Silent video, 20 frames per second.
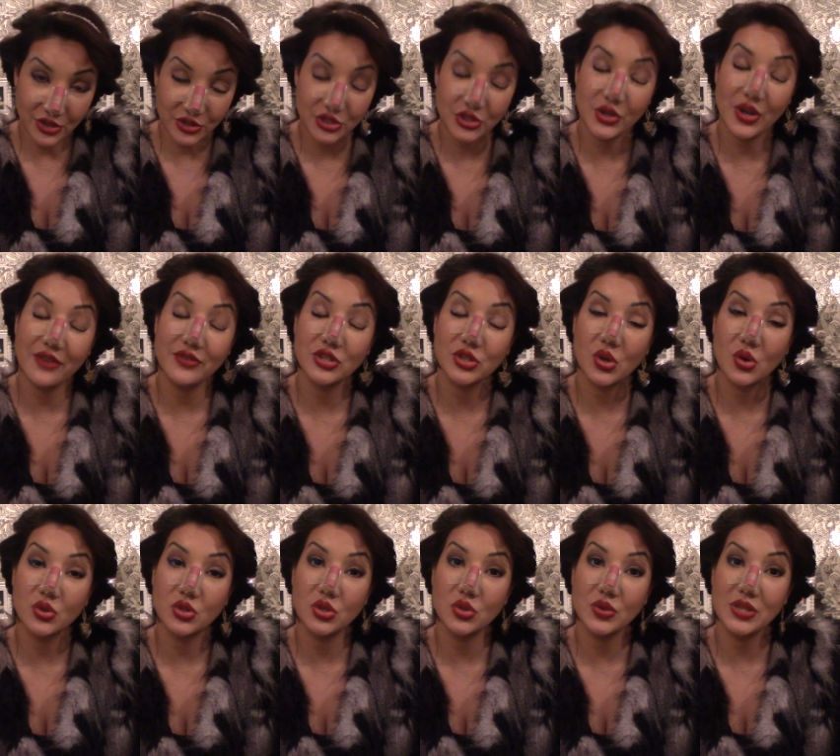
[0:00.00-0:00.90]
So you have to go
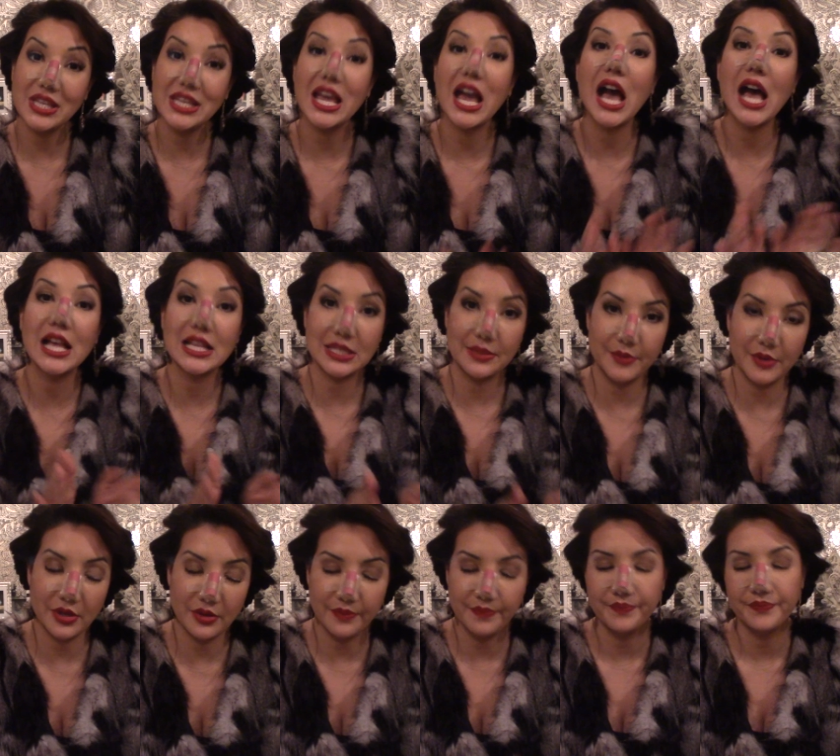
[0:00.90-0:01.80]
to the
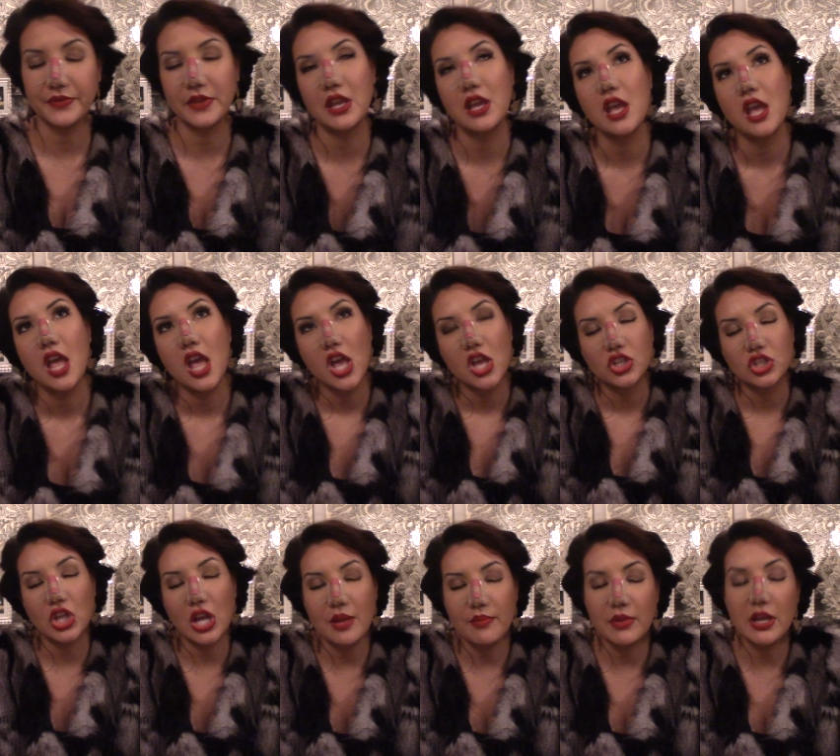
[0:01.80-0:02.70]
hospital.
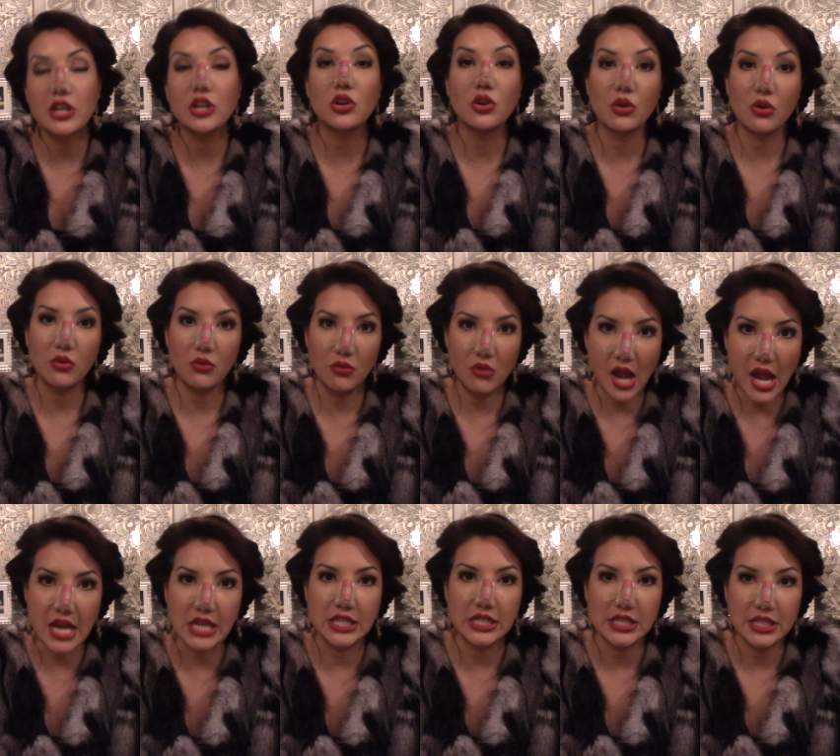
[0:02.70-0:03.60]
So I'm like,
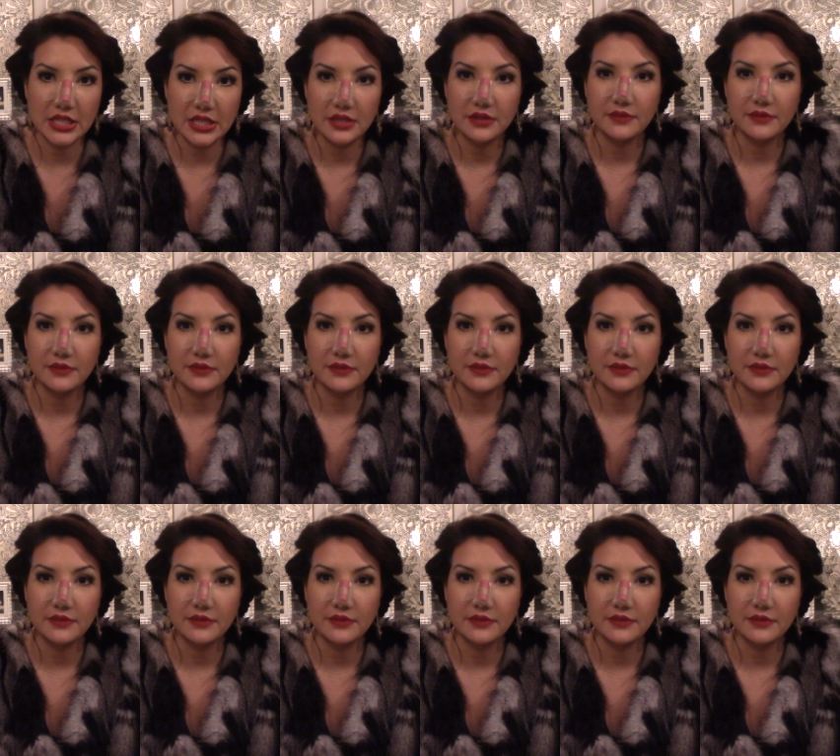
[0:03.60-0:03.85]
great.